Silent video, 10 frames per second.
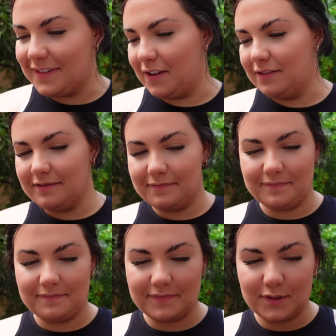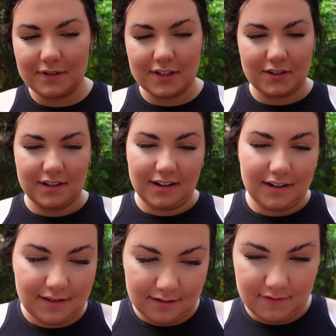No. You don't need
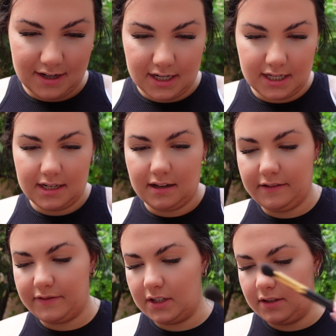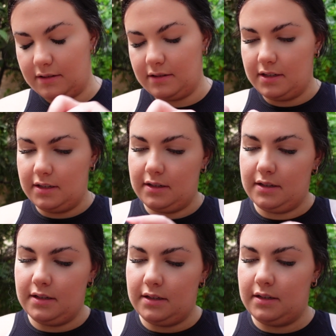anything really in life, do you?
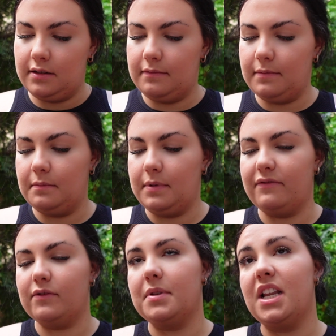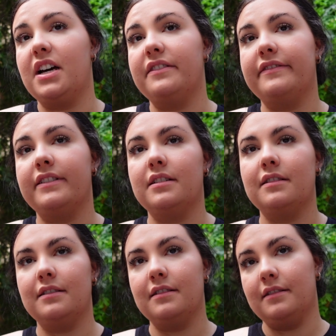Apart from
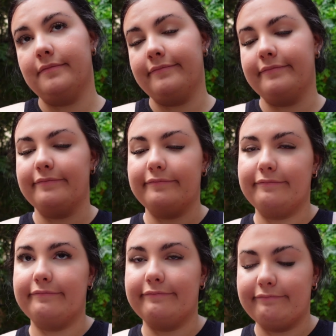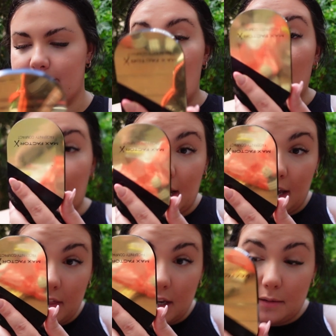love. Okay,
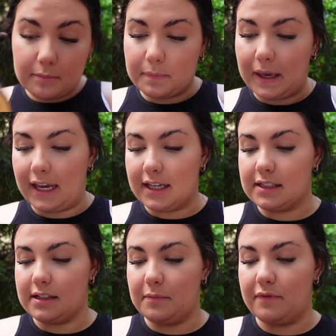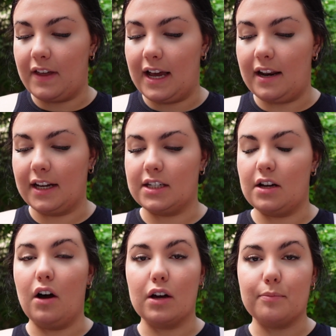and then I'm getting some of that like
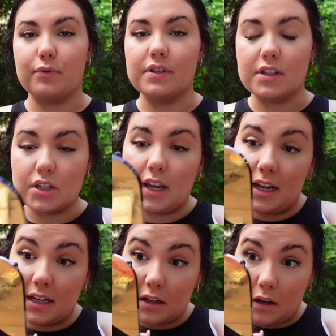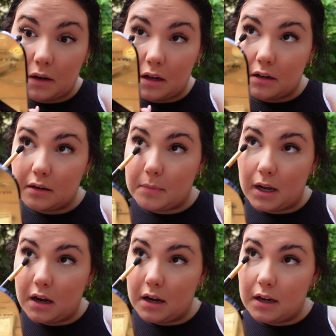darker bronzer shade and going under
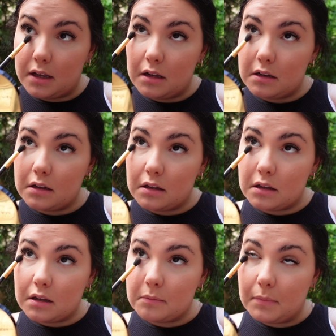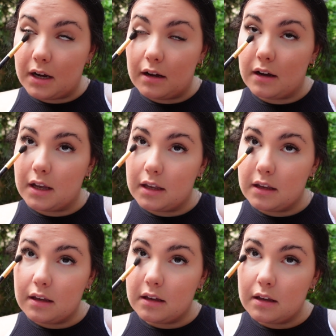my eyelids. My eye.
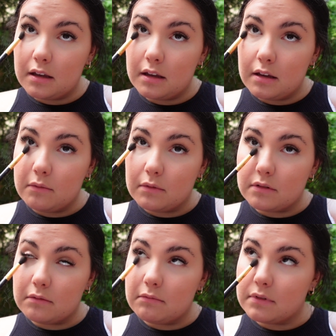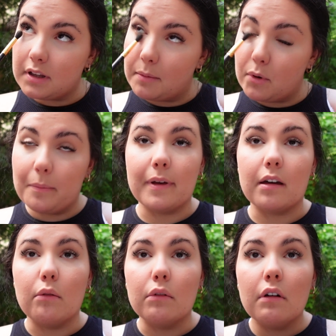What's that bottom bit
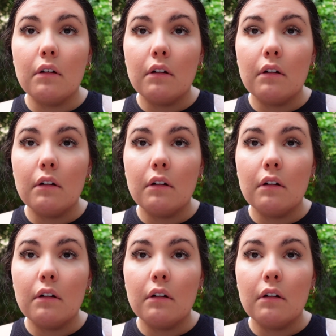called?